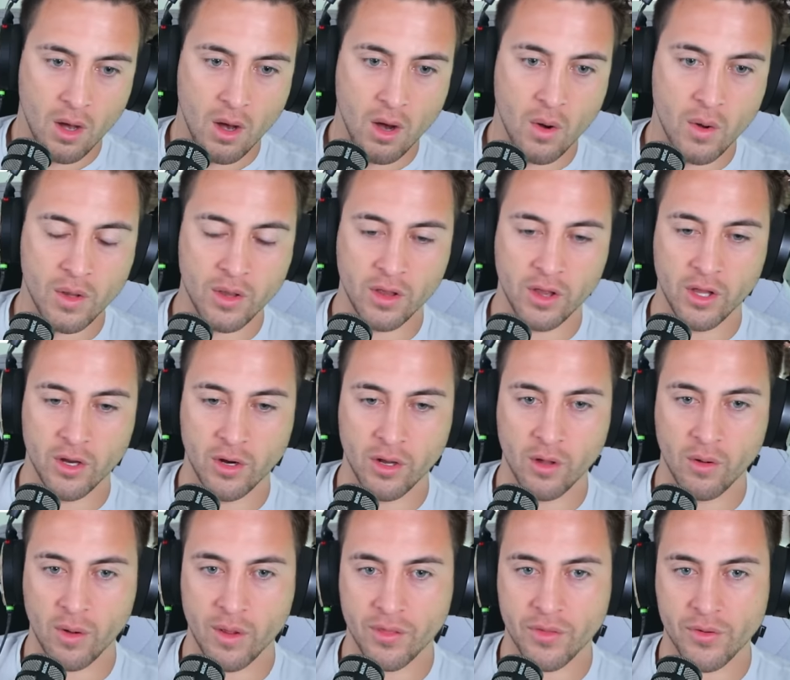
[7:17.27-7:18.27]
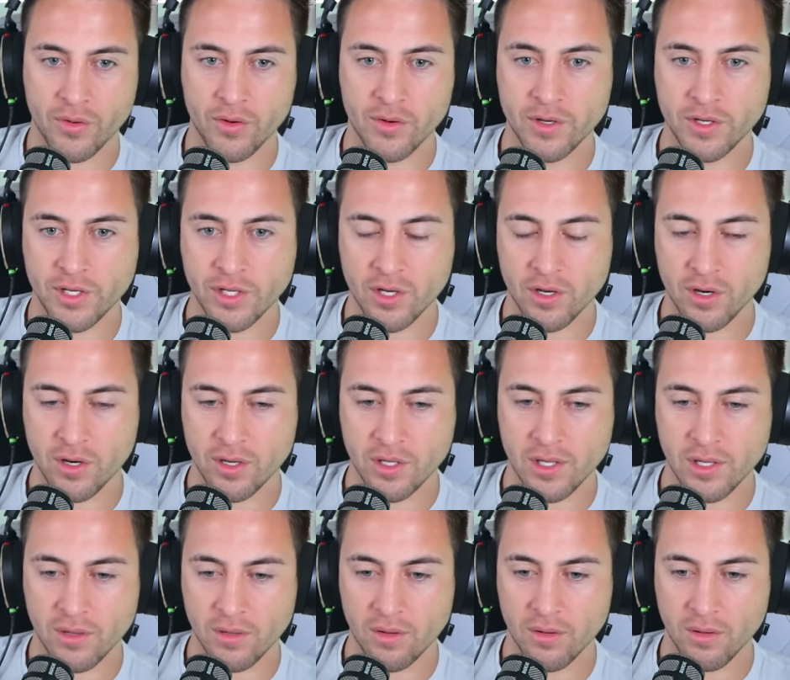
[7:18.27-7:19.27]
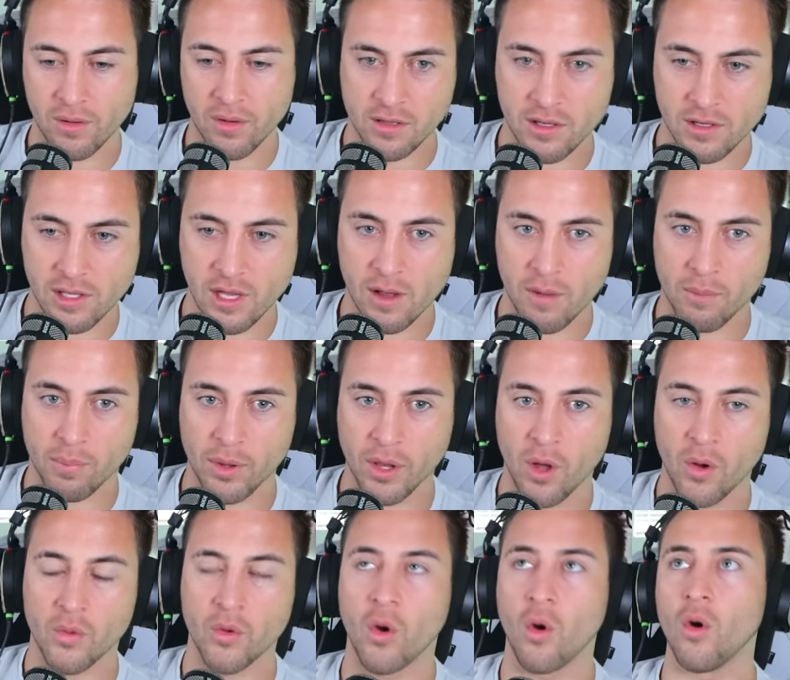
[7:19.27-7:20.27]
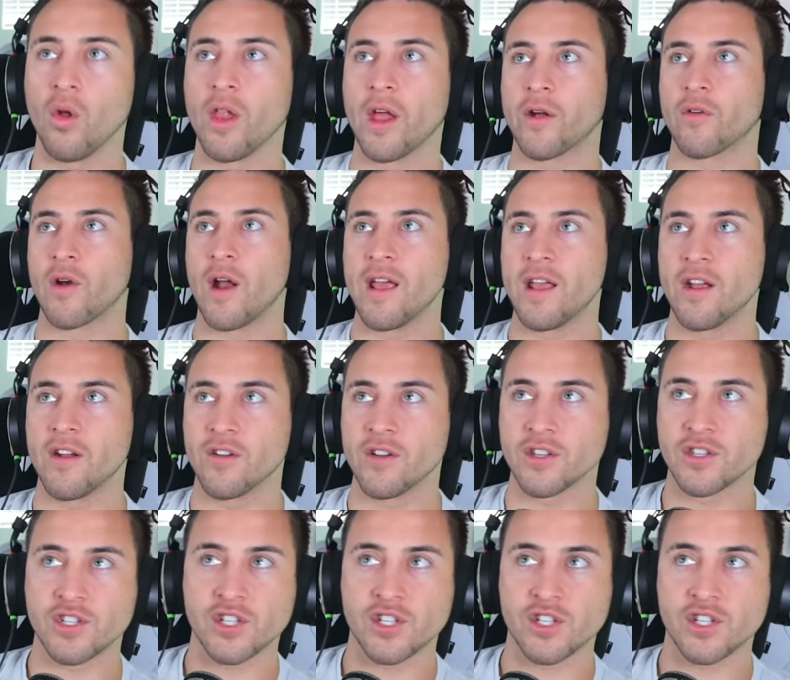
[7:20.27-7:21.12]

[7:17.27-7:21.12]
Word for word: Oh, it literally went through his shirt too. There's like a blown hole like right here in his